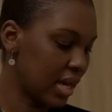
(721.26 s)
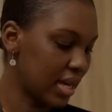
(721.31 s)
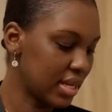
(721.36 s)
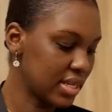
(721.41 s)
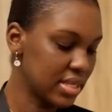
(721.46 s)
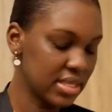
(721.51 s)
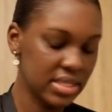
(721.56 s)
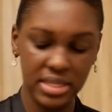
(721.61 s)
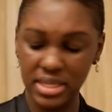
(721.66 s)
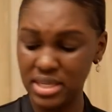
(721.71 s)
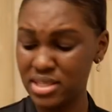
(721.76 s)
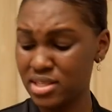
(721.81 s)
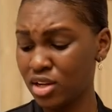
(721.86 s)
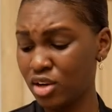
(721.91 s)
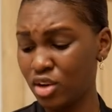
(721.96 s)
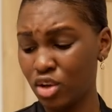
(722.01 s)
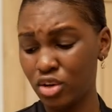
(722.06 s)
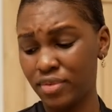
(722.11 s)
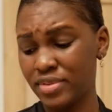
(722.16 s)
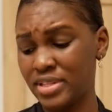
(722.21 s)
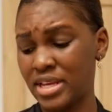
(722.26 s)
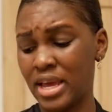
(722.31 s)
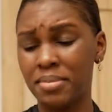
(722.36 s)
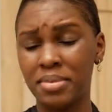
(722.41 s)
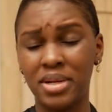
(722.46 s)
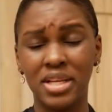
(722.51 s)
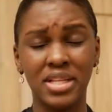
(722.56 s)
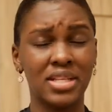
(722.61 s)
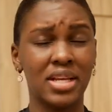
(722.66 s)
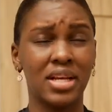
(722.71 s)
guys it's a lot of time
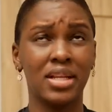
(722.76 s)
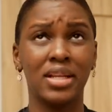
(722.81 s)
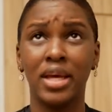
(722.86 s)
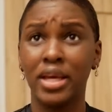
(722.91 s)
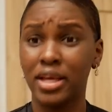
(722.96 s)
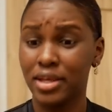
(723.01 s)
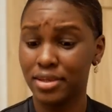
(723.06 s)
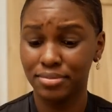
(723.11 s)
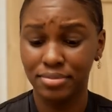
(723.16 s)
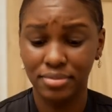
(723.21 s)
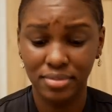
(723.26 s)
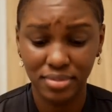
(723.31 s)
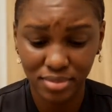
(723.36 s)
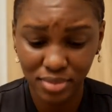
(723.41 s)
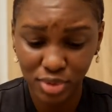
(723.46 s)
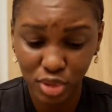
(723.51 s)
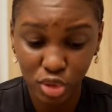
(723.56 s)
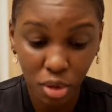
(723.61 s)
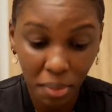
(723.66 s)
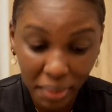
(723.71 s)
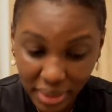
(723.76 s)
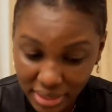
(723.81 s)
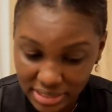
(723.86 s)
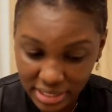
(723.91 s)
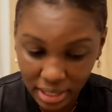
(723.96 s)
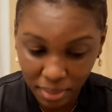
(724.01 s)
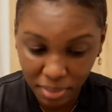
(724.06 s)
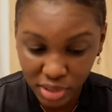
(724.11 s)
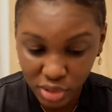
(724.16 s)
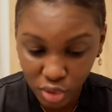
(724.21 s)
later like so much
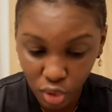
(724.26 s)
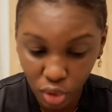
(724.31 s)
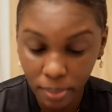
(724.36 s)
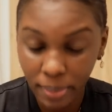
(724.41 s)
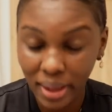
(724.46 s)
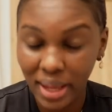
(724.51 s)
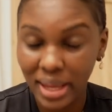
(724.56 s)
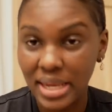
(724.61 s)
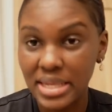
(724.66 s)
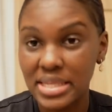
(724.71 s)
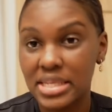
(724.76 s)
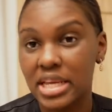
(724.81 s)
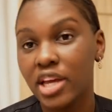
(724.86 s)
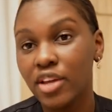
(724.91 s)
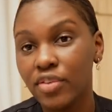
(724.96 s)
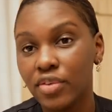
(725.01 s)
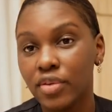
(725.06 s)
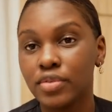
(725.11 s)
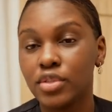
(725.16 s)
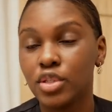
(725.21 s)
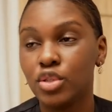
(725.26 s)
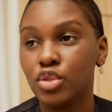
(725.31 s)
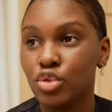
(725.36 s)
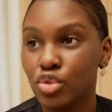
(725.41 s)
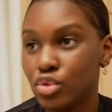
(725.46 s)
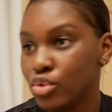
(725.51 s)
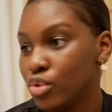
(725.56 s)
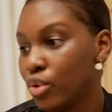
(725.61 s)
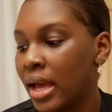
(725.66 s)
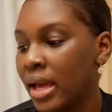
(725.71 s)
time has gone by it's
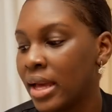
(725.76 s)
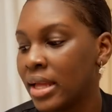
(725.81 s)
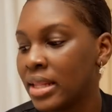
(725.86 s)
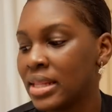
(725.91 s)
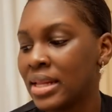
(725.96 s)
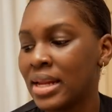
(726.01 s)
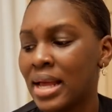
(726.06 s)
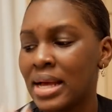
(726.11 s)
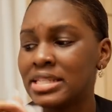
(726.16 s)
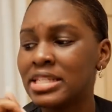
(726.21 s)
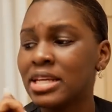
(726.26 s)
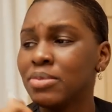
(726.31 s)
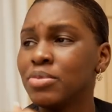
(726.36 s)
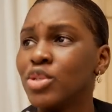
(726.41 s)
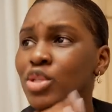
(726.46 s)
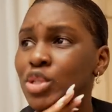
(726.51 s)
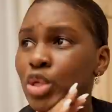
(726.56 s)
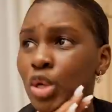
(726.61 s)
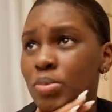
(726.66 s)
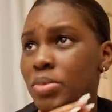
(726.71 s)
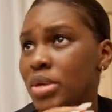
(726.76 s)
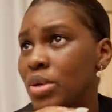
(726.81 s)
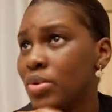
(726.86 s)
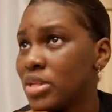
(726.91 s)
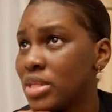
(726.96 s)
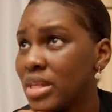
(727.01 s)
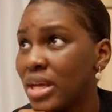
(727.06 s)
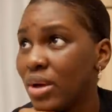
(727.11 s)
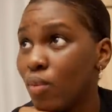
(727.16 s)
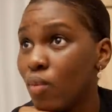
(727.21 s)
8:52, and the last time you saw me
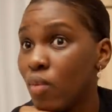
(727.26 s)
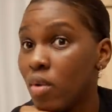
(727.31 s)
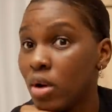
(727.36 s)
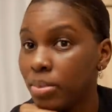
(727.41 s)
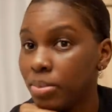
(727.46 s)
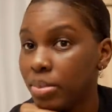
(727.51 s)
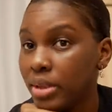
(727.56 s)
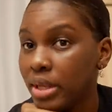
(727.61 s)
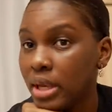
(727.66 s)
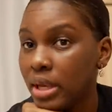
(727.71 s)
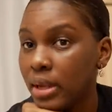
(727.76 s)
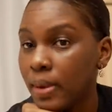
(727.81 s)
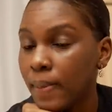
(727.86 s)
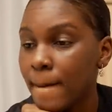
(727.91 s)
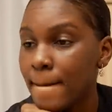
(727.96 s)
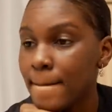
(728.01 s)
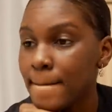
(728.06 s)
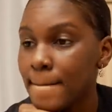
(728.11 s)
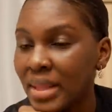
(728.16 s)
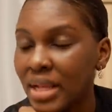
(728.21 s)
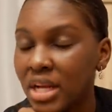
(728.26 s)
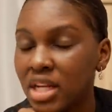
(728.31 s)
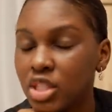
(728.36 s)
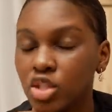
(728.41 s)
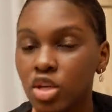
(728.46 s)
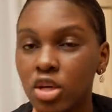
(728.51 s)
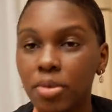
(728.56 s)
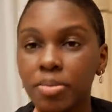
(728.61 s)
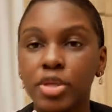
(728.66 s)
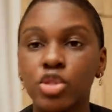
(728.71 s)
was like 1 p.m it
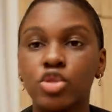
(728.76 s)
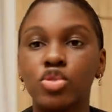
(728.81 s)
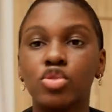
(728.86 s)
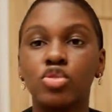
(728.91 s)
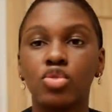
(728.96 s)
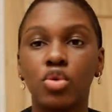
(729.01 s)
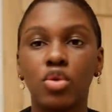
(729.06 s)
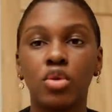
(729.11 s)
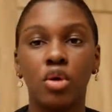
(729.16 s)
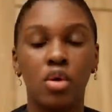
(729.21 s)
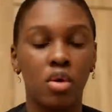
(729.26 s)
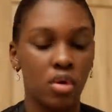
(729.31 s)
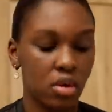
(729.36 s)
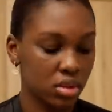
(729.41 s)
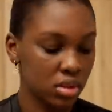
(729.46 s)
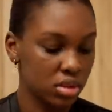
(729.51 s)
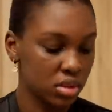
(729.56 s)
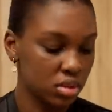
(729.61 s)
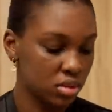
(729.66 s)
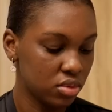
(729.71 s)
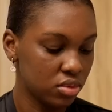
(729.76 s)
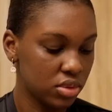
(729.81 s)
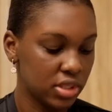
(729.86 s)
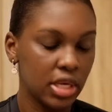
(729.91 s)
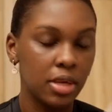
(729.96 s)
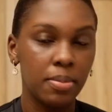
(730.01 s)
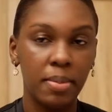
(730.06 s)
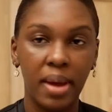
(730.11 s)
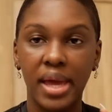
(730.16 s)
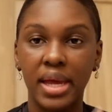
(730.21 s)
took me so long to
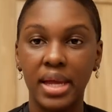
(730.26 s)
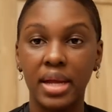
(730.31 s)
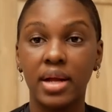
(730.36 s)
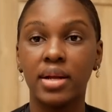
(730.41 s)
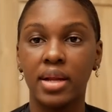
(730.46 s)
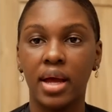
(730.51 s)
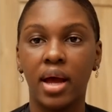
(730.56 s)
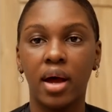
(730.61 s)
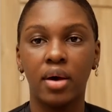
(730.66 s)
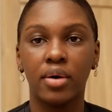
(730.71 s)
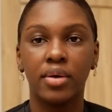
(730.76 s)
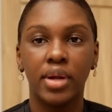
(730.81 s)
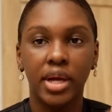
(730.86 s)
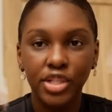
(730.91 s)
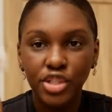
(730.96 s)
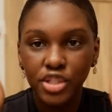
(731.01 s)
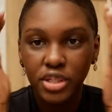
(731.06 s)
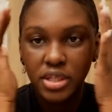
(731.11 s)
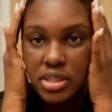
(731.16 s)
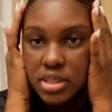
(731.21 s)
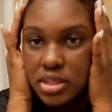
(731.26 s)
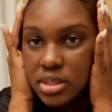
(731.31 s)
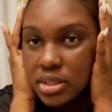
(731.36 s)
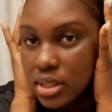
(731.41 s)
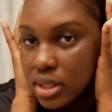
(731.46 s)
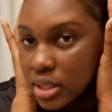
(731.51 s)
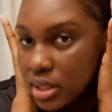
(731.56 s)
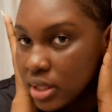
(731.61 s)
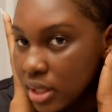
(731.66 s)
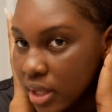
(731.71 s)
take my hair down as you can
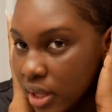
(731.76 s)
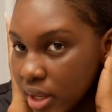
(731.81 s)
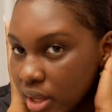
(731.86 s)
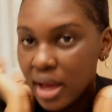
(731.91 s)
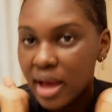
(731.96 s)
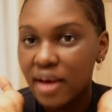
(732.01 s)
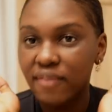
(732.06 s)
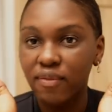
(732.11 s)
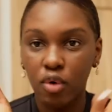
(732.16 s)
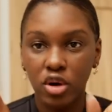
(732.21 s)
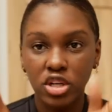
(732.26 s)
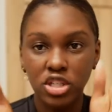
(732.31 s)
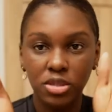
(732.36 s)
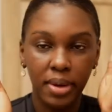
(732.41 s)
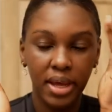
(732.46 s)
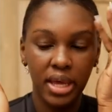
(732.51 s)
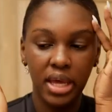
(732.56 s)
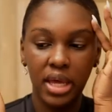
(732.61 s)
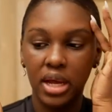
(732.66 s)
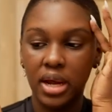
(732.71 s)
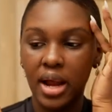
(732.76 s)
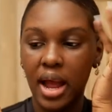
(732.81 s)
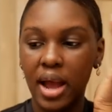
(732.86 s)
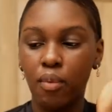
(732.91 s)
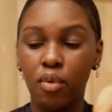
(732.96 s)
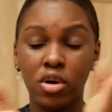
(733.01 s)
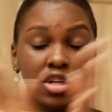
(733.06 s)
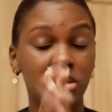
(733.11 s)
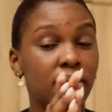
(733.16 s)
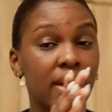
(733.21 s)
see i've washed my hair i
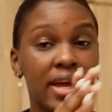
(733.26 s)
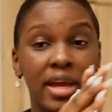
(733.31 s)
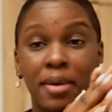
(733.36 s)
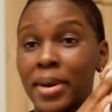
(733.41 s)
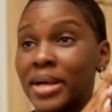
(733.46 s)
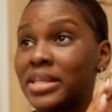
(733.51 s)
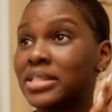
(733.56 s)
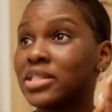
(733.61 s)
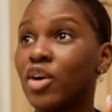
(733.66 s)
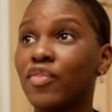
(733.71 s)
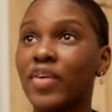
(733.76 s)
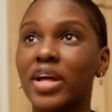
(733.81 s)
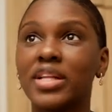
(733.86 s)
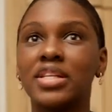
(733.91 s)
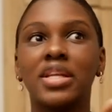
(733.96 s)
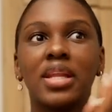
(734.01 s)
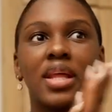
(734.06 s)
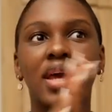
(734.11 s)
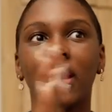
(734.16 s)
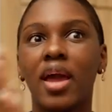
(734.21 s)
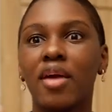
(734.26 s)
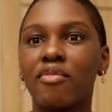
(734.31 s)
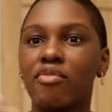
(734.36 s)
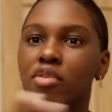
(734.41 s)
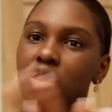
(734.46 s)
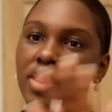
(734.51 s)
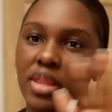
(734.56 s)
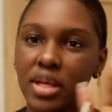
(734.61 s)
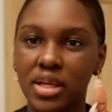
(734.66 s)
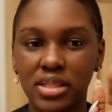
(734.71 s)
washed my hair myself i did like
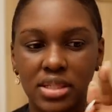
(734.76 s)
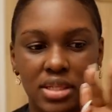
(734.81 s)
everything